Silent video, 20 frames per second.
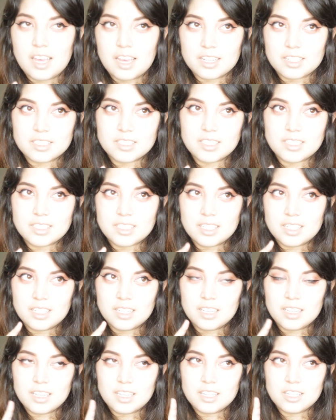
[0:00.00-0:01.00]
X
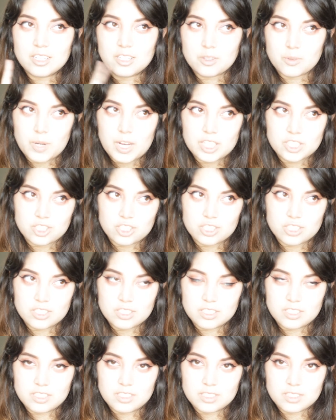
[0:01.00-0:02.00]
Thrasher
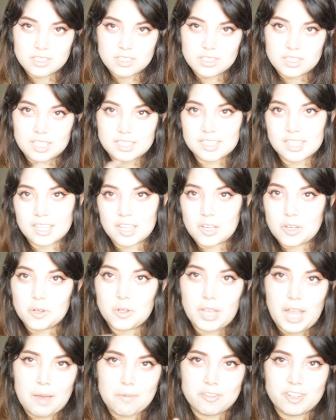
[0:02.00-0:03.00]
that's like
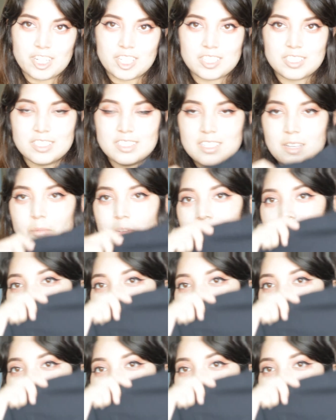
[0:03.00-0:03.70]
collaboration type